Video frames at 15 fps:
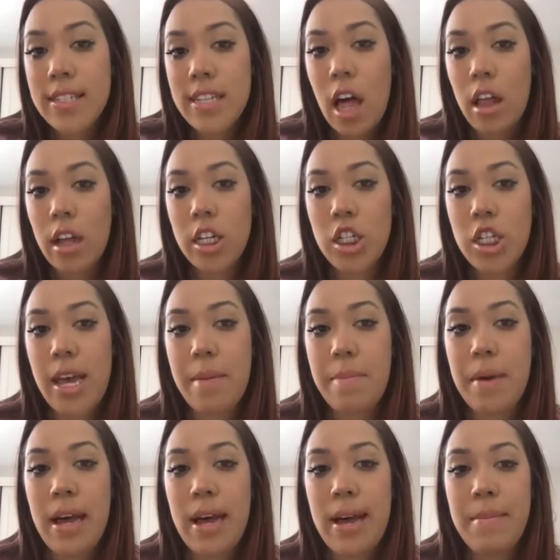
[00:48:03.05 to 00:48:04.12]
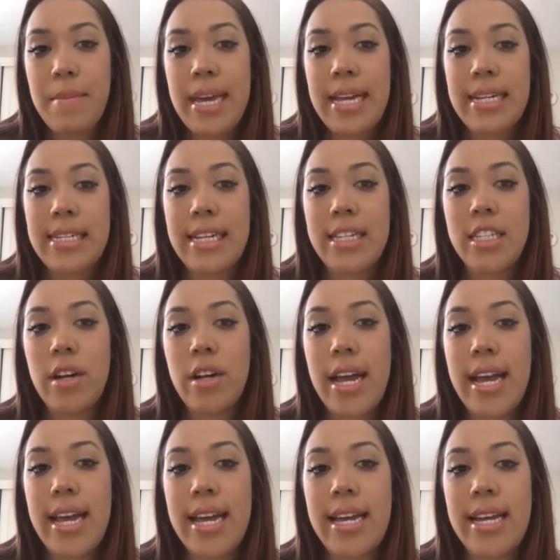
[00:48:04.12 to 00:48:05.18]
scholarship in
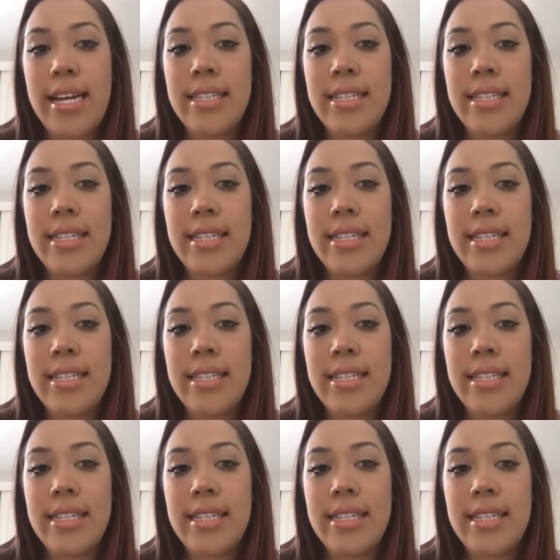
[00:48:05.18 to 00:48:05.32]
Discrete